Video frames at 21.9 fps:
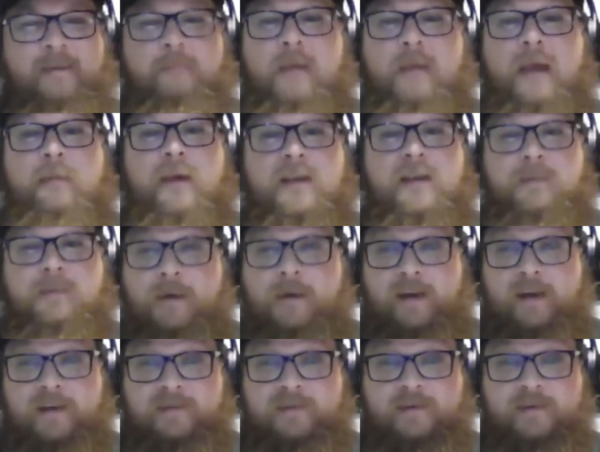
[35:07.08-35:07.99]
Maybe it's
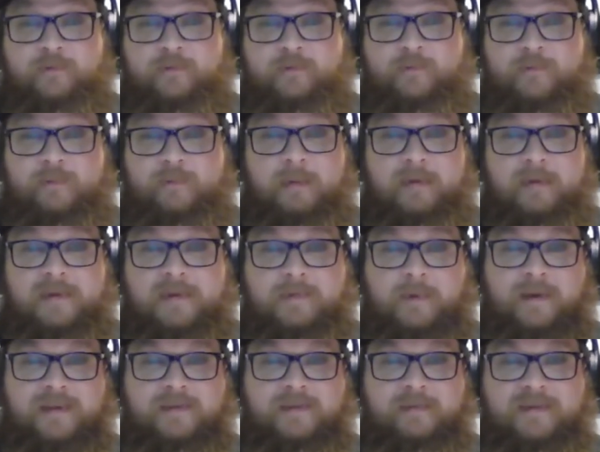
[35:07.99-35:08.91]
because I'm
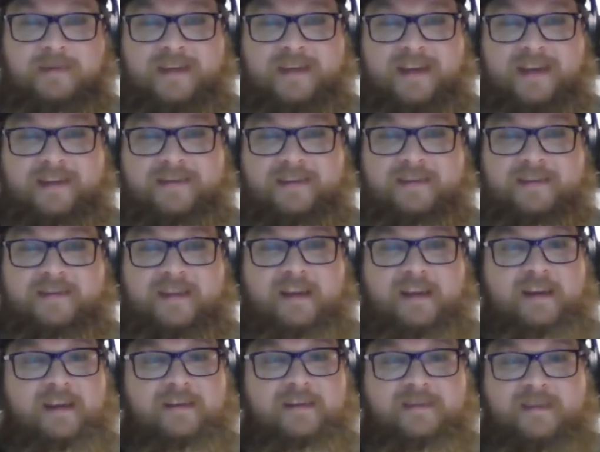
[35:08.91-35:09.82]
in Texas
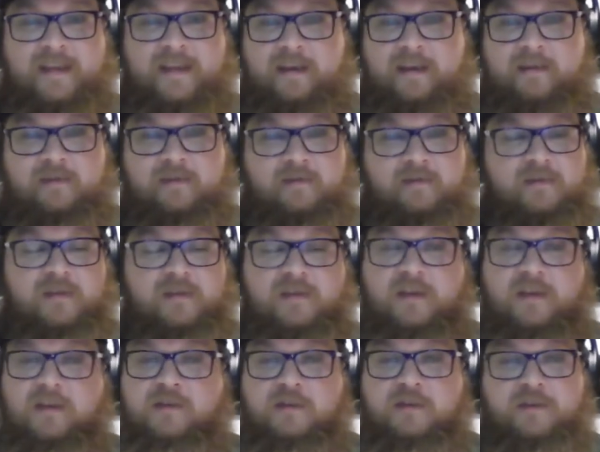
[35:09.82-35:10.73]
and it's like
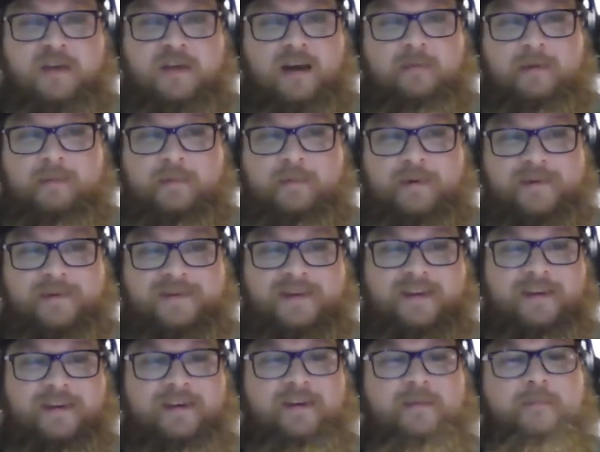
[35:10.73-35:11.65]
such a dominant beer
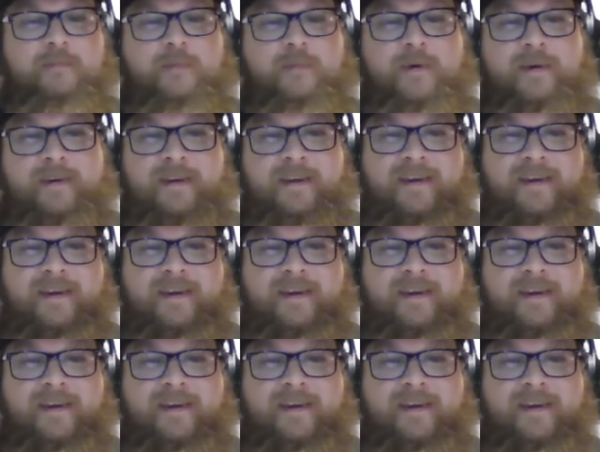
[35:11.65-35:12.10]
style here. But